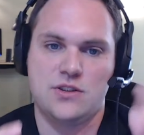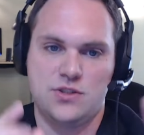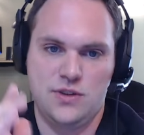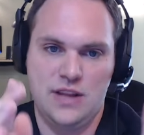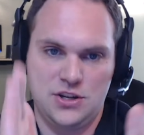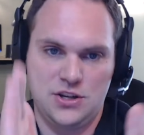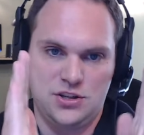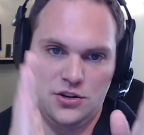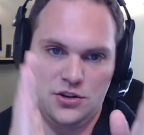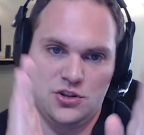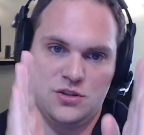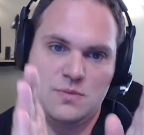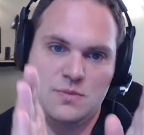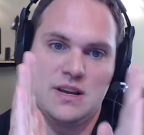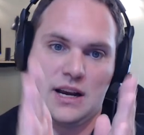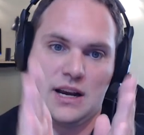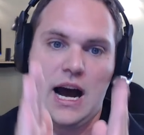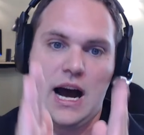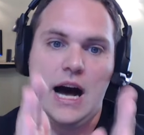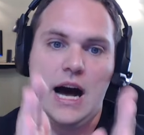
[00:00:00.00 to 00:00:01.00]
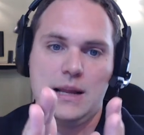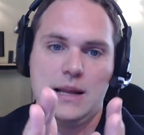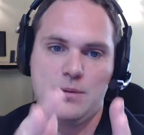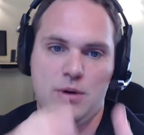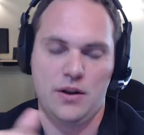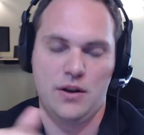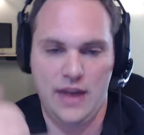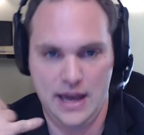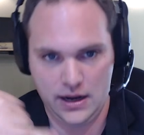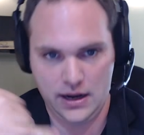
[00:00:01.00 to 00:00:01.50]
So that sh- there should be a column
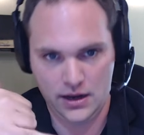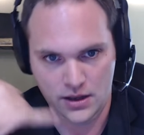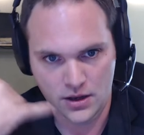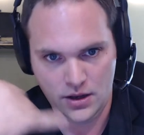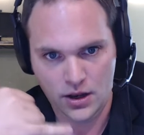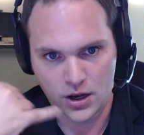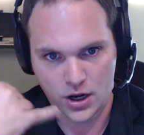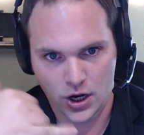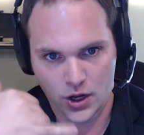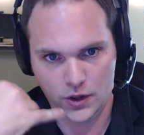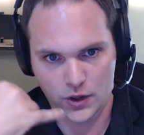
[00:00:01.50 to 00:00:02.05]
on that yeah.